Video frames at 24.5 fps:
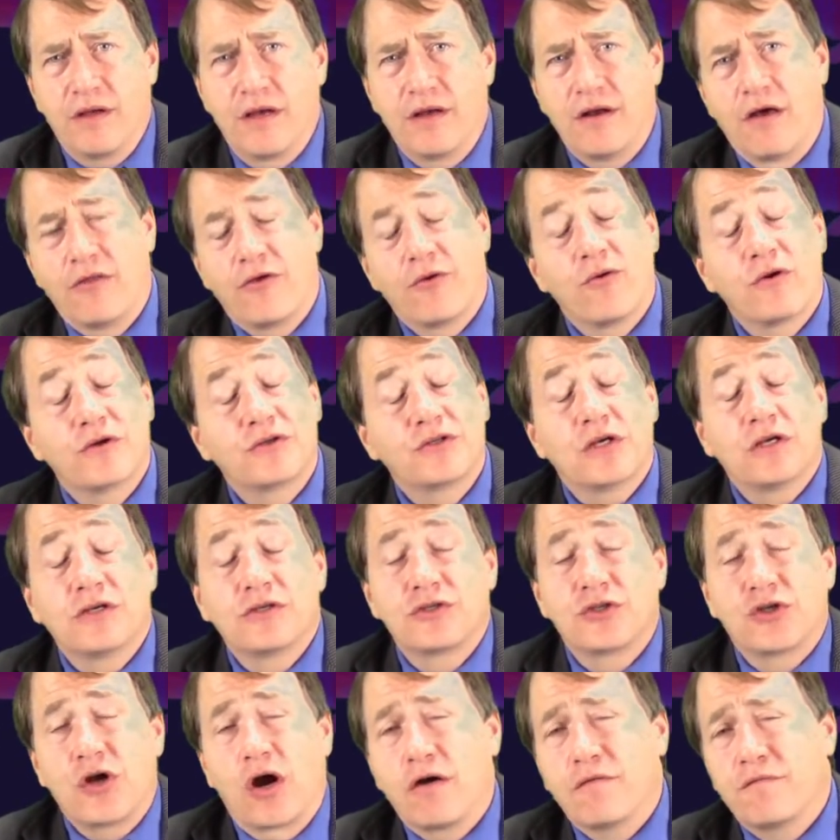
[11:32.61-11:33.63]
In other words,
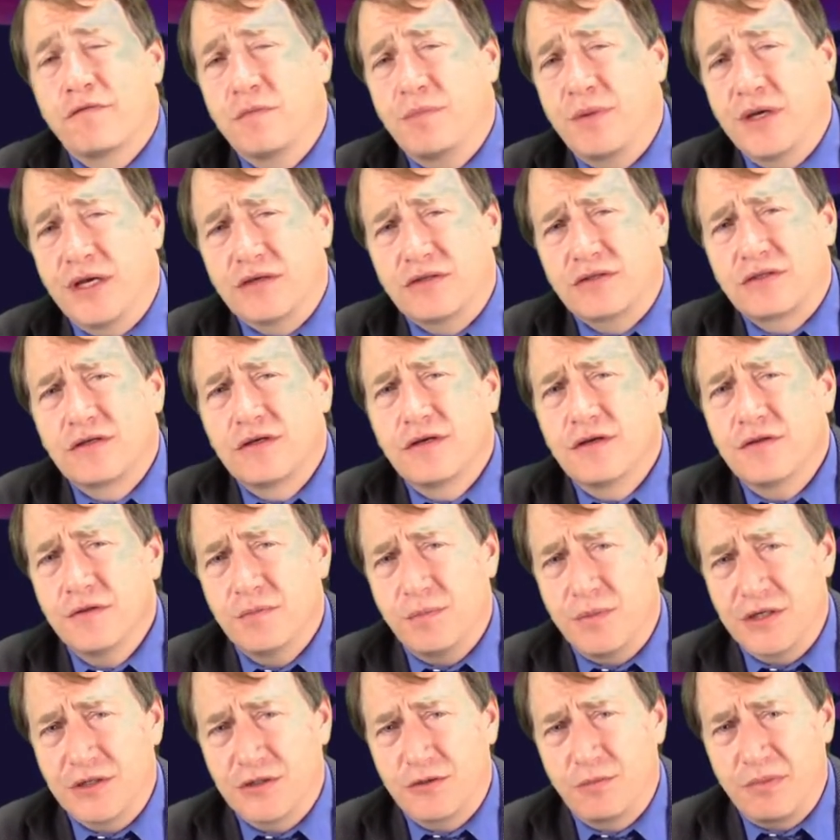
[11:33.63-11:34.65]
starve the
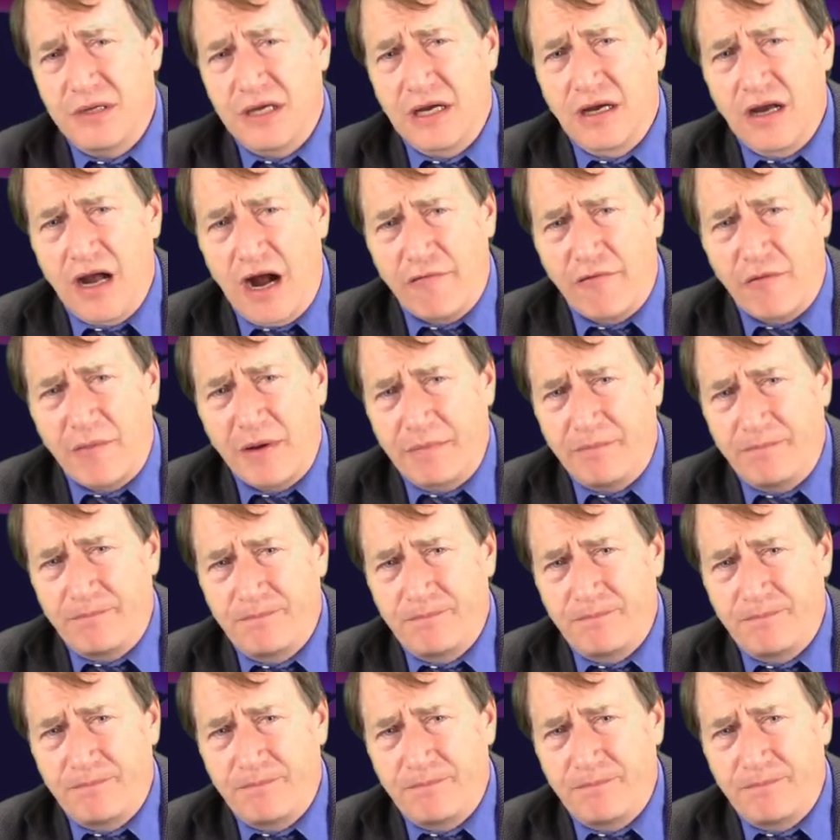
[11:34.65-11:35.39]
beast being government.